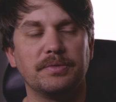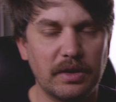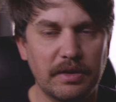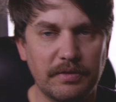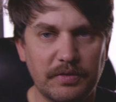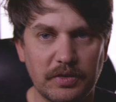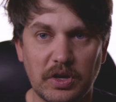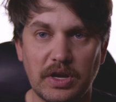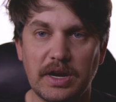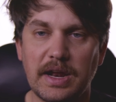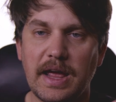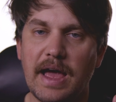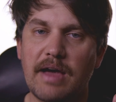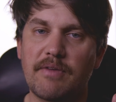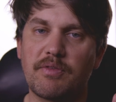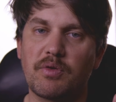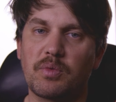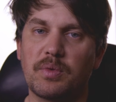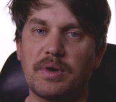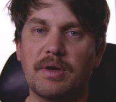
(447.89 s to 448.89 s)
If you're going to
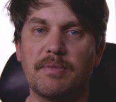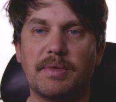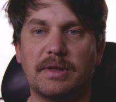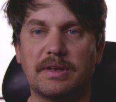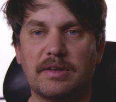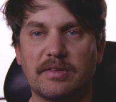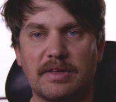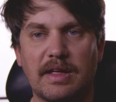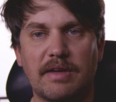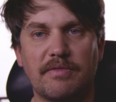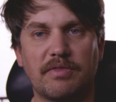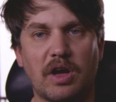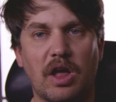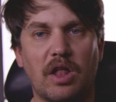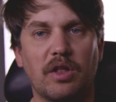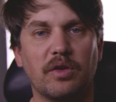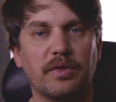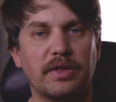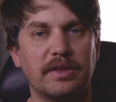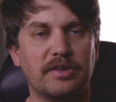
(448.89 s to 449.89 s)
have a rim that doesn't have
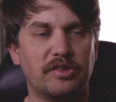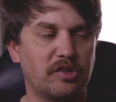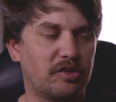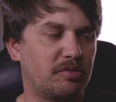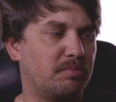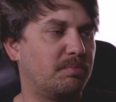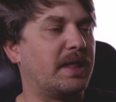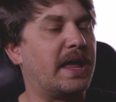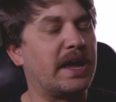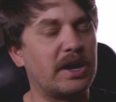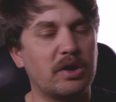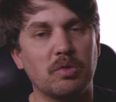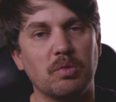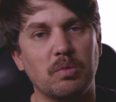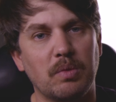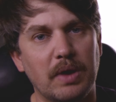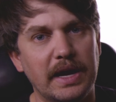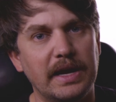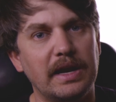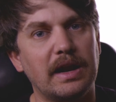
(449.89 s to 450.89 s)
color, that's just black or
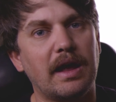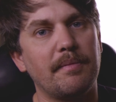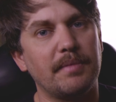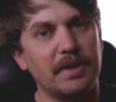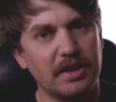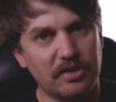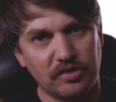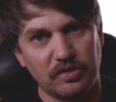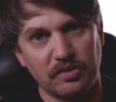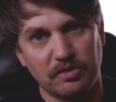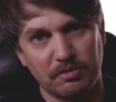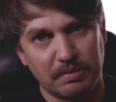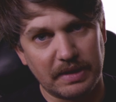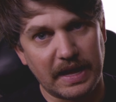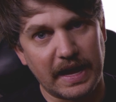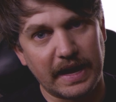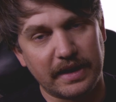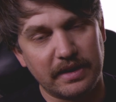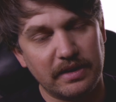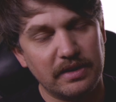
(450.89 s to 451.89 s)
white, I'm going to choose
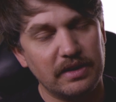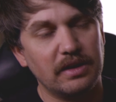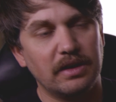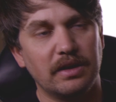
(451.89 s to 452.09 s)
black.